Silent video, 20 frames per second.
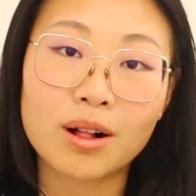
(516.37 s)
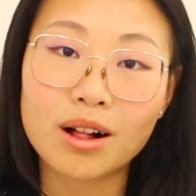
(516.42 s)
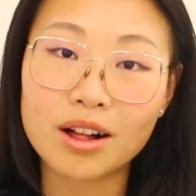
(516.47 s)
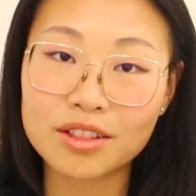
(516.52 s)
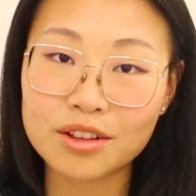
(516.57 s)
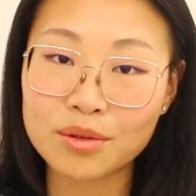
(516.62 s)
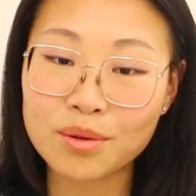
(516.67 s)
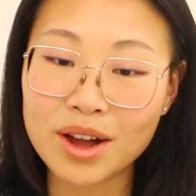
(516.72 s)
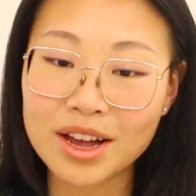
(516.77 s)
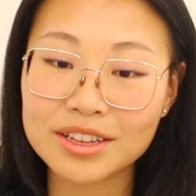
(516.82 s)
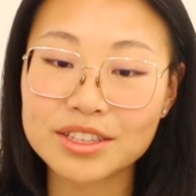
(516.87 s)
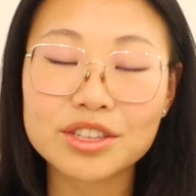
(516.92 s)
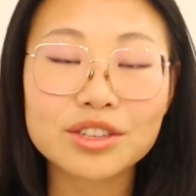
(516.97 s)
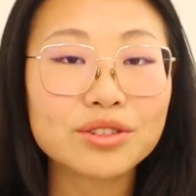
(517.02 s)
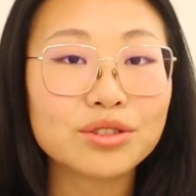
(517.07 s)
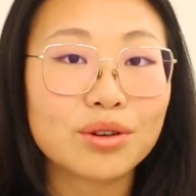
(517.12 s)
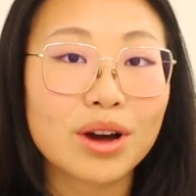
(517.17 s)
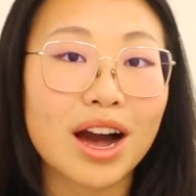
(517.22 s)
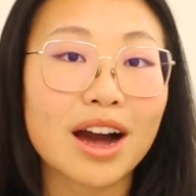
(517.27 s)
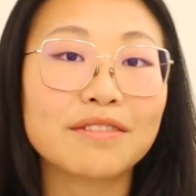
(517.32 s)
Otherwise,
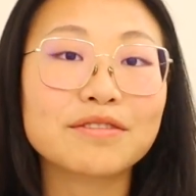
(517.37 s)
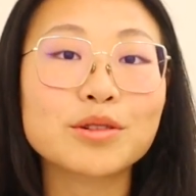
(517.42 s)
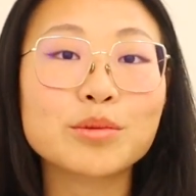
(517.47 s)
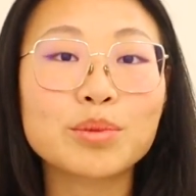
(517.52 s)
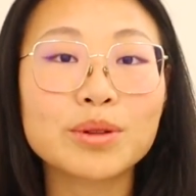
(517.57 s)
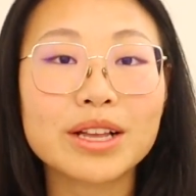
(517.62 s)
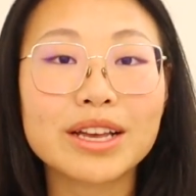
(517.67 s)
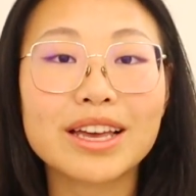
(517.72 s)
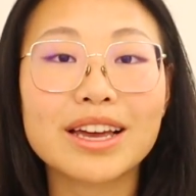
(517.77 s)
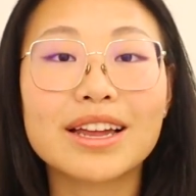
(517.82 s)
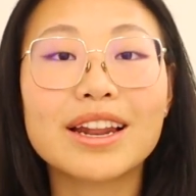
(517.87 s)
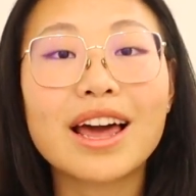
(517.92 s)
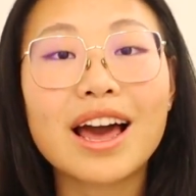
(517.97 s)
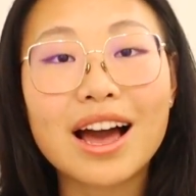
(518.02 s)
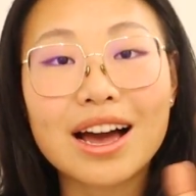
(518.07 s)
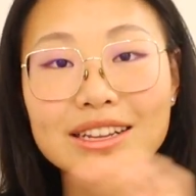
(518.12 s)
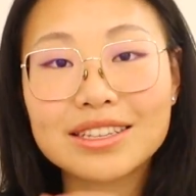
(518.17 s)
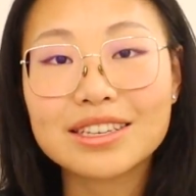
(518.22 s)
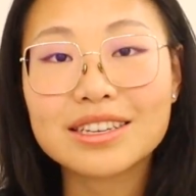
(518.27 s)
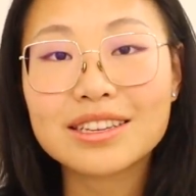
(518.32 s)
you have to play it
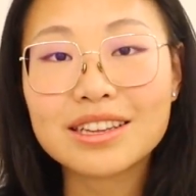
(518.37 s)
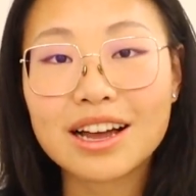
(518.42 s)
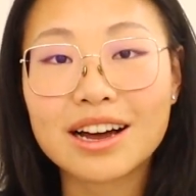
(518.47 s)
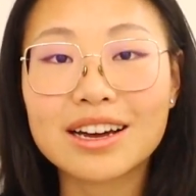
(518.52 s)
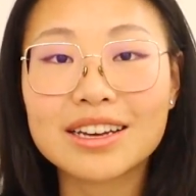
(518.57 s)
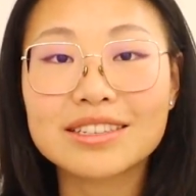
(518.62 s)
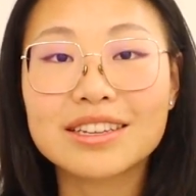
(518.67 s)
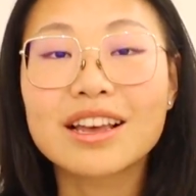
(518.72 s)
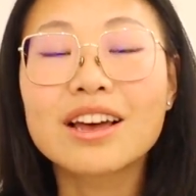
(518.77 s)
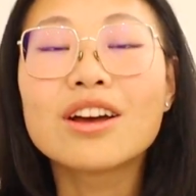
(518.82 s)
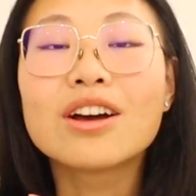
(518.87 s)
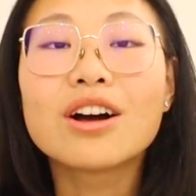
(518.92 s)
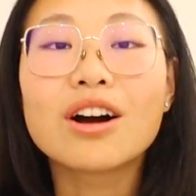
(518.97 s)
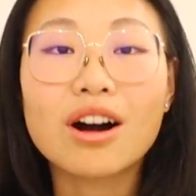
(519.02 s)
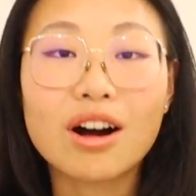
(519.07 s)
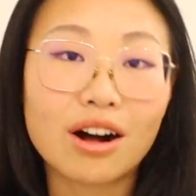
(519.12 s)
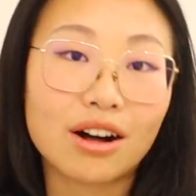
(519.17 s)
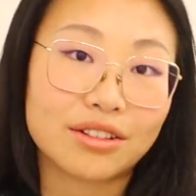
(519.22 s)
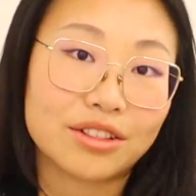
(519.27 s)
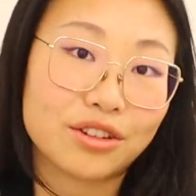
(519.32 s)
as it lies
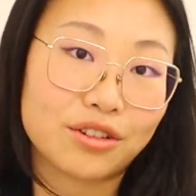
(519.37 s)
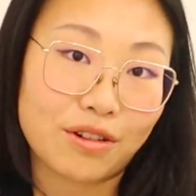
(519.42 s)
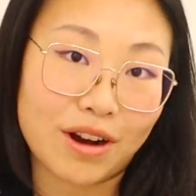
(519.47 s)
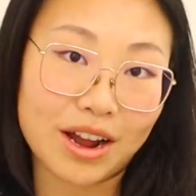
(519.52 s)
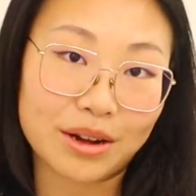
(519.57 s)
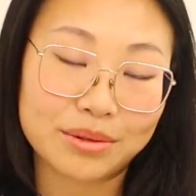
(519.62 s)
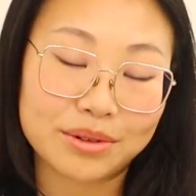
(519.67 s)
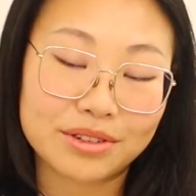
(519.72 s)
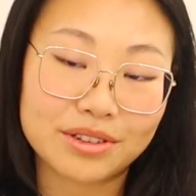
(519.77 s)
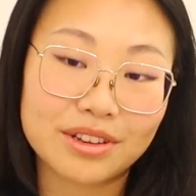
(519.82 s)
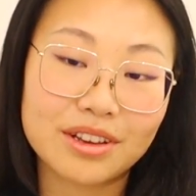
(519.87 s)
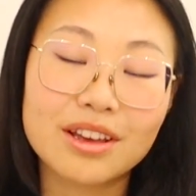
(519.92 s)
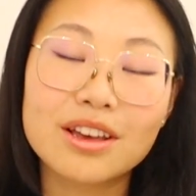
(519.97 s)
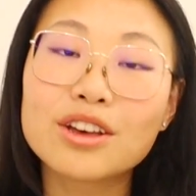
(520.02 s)
on the ground.